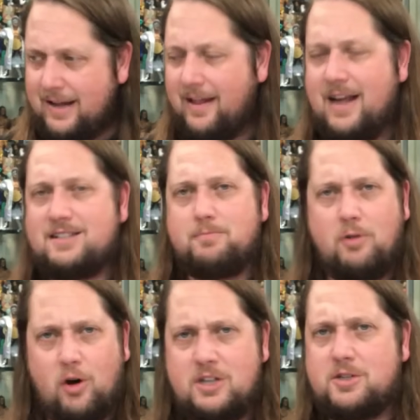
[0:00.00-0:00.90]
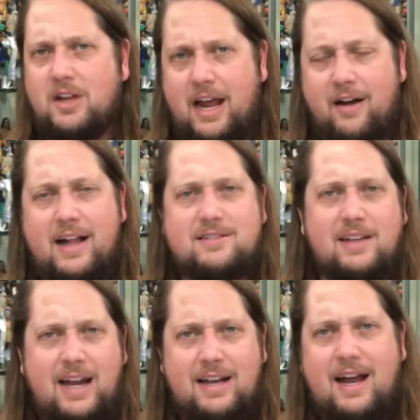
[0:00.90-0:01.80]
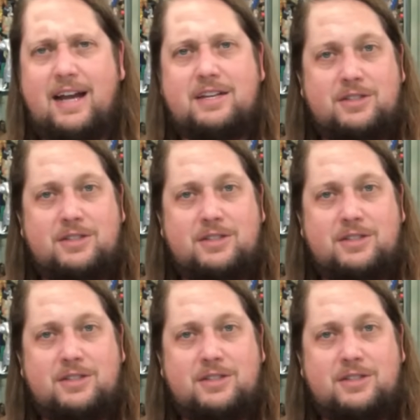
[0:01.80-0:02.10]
That's much later. That's late nineties,